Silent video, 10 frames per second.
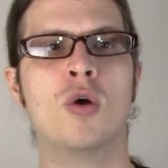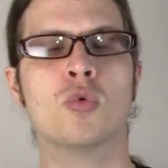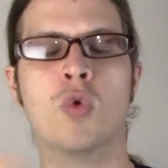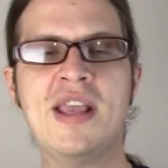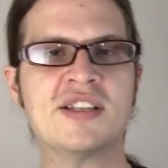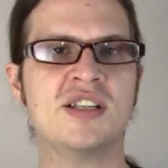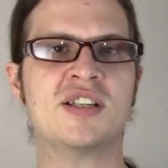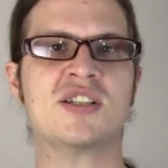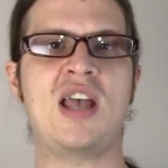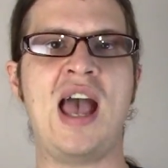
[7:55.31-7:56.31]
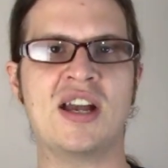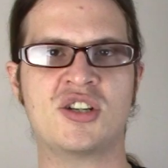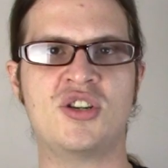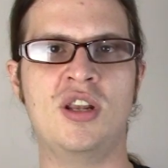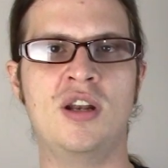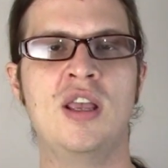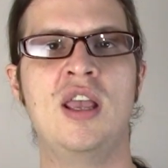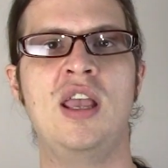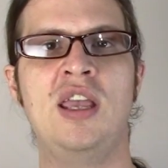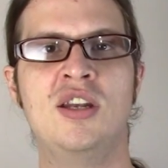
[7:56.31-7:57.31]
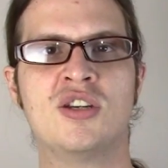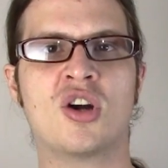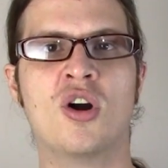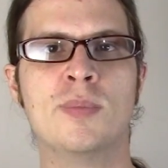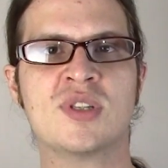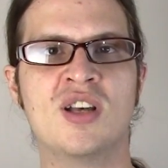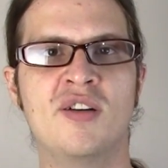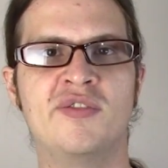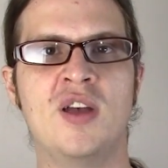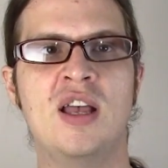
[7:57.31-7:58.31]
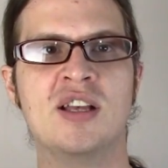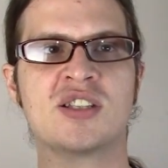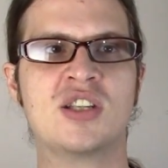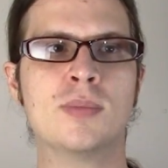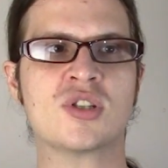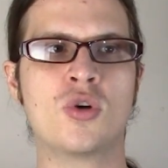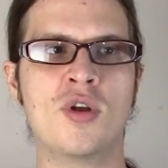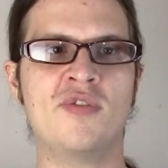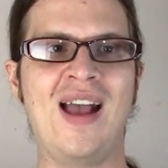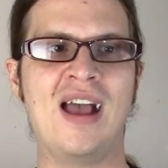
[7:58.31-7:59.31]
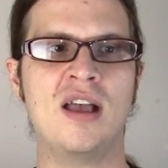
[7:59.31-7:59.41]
racist action in terms of some sort of